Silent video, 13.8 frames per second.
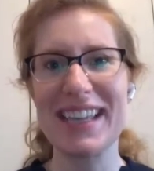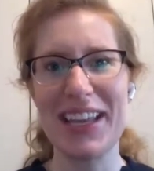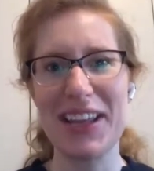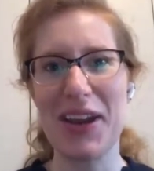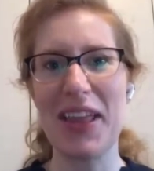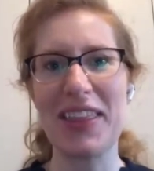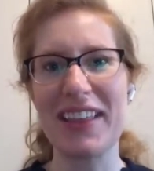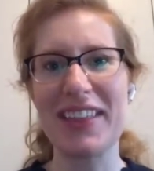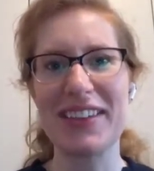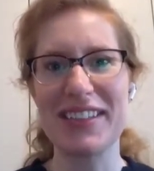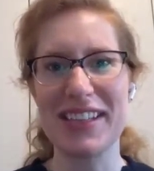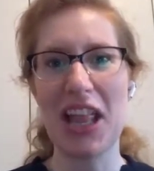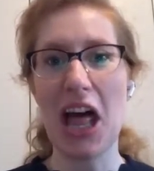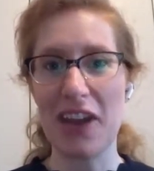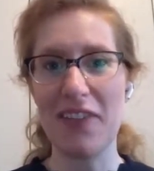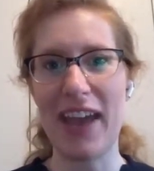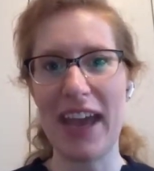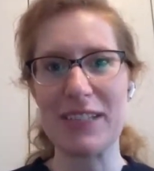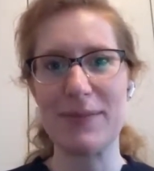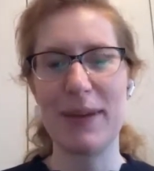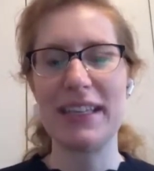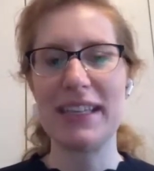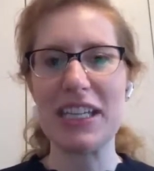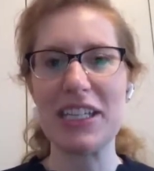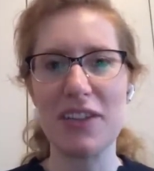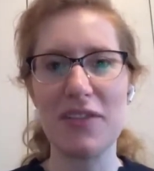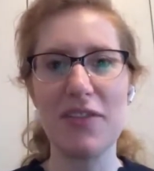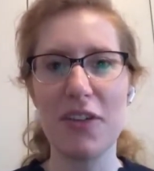I think there's a lot of
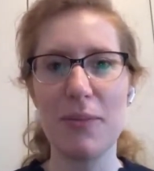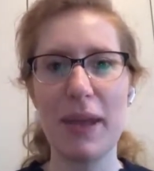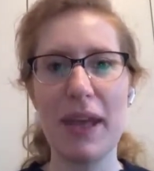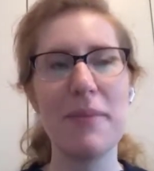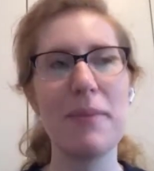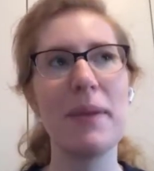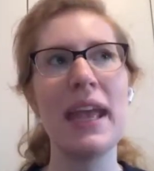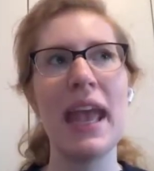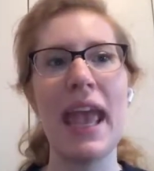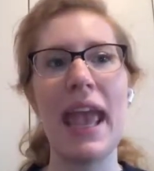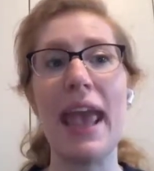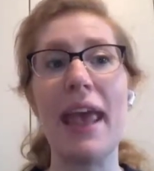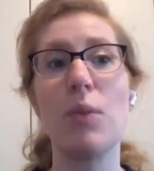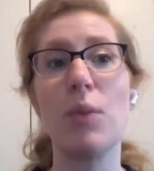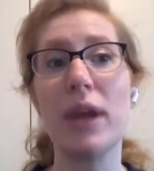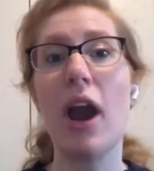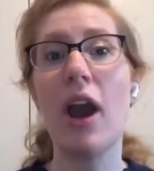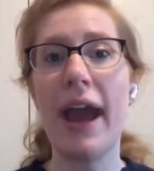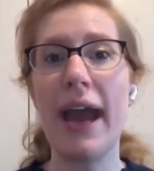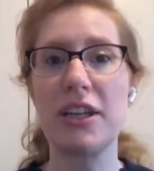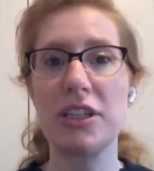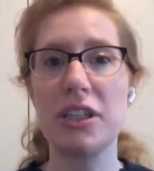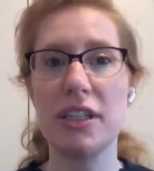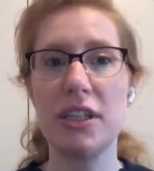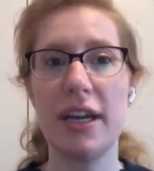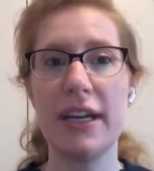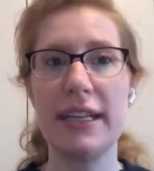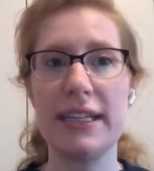expectation for BIM, and we are actually
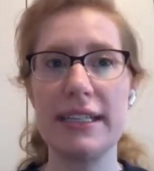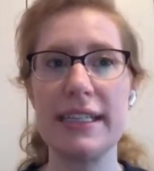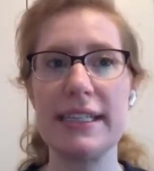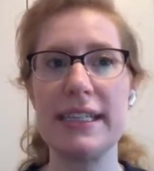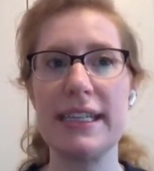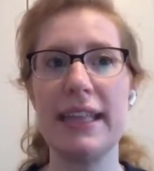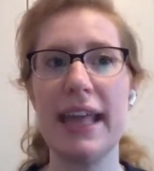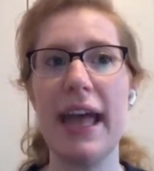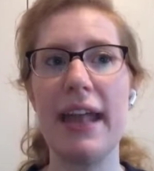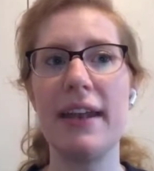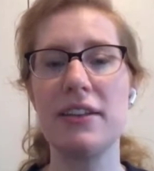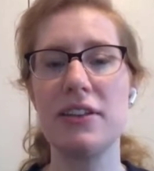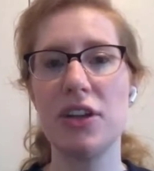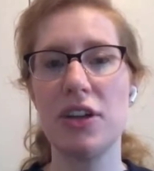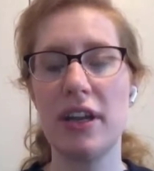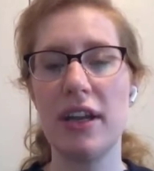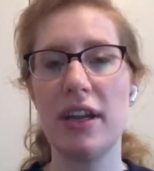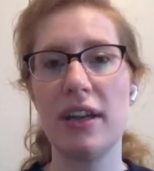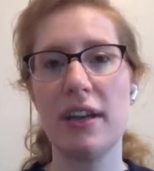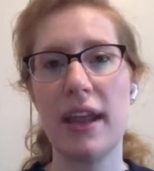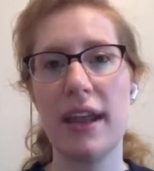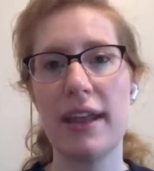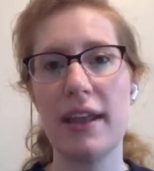starting to see that certain